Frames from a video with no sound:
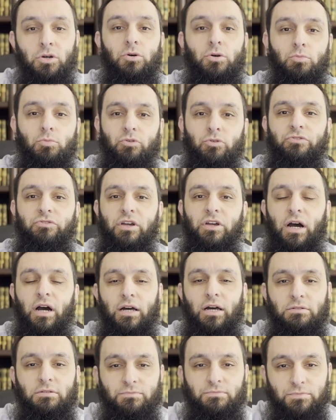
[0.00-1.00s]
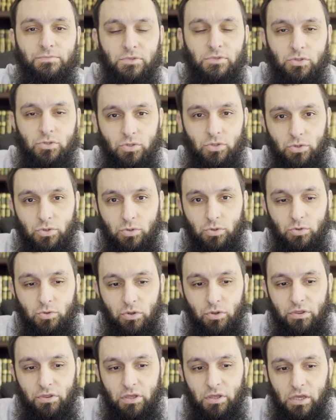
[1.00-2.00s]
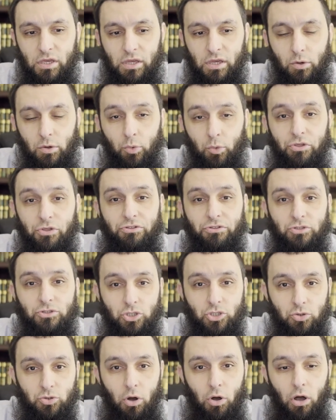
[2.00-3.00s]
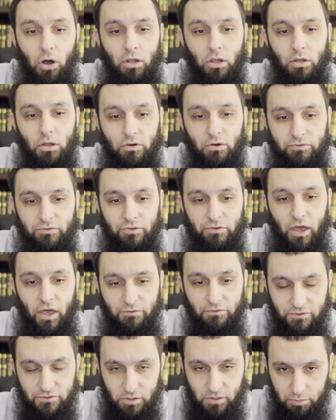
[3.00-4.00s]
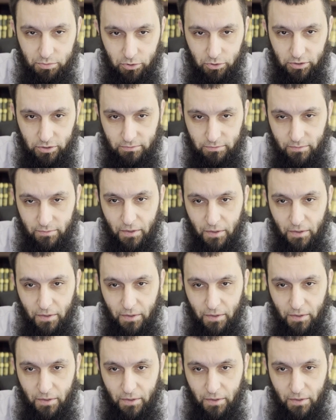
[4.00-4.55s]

Moving on to the withdrawal of life support,